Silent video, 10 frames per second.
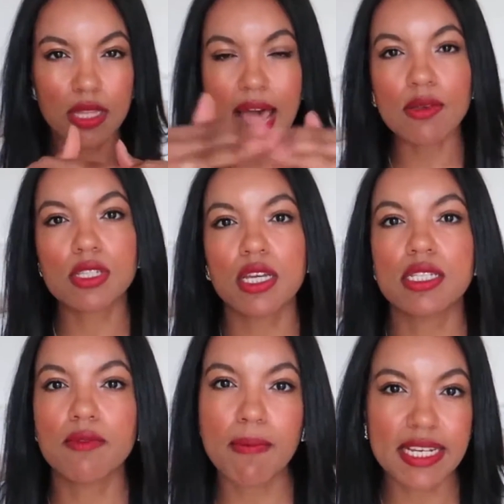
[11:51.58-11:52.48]
the
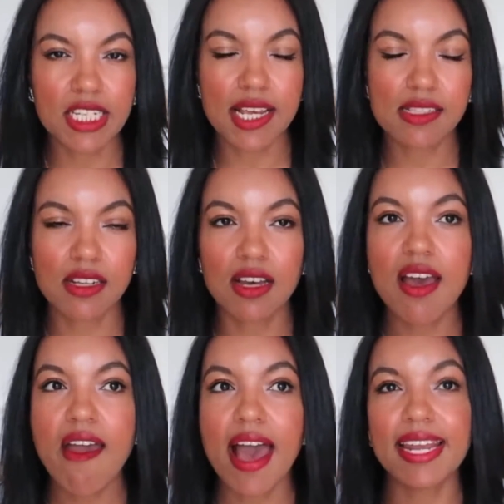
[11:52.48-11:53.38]
outskirts of Manchester,
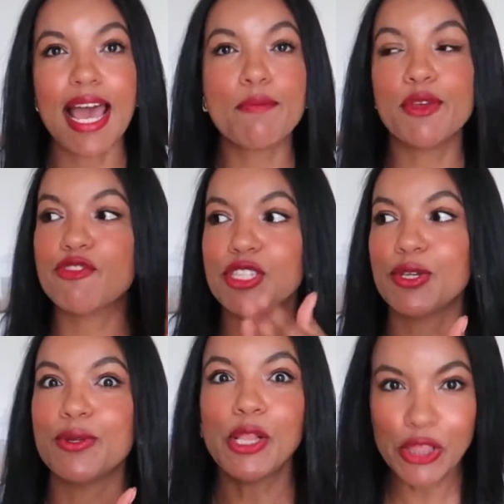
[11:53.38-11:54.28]
and I moved
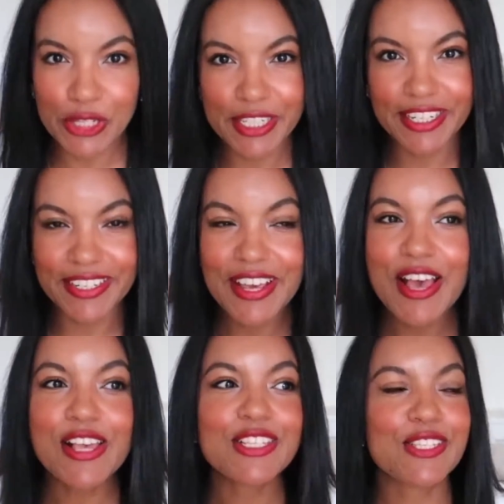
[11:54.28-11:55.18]
to London.
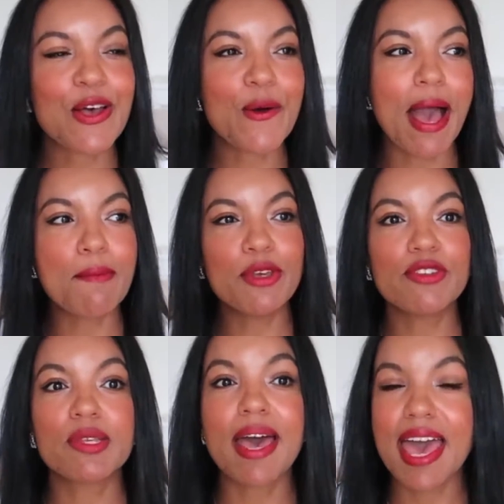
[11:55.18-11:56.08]
So I
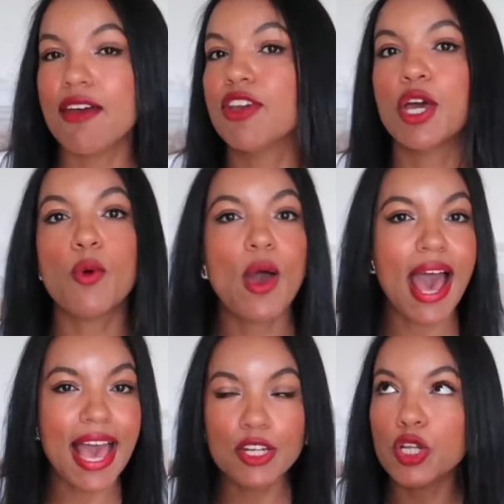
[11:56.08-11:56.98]
moved to an area where
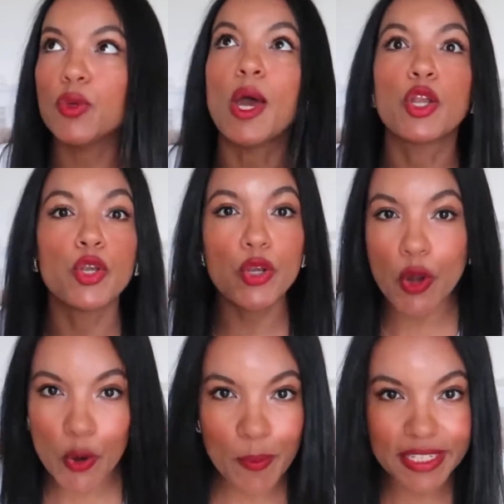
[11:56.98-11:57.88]
I knew
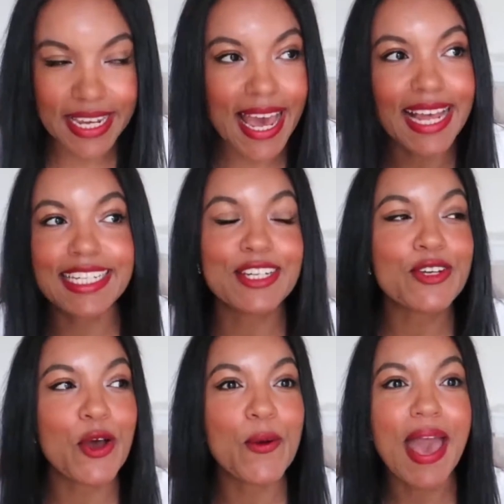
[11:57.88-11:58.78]
nobody. I
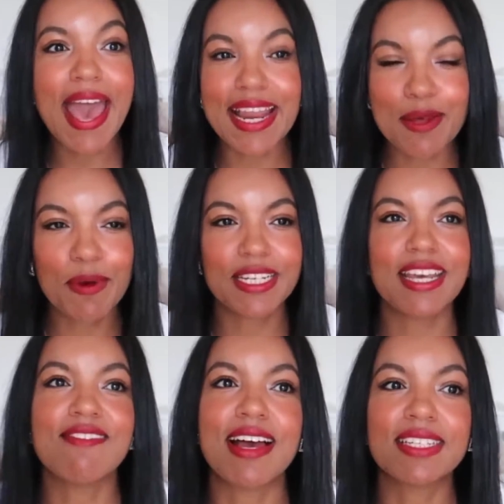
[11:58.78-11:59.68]
didn't know
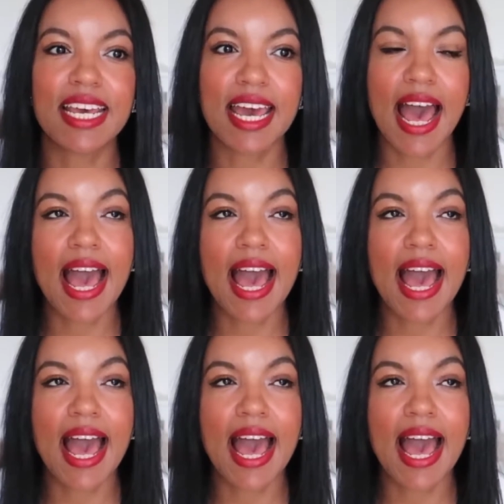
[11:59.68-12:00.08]
anybody around here.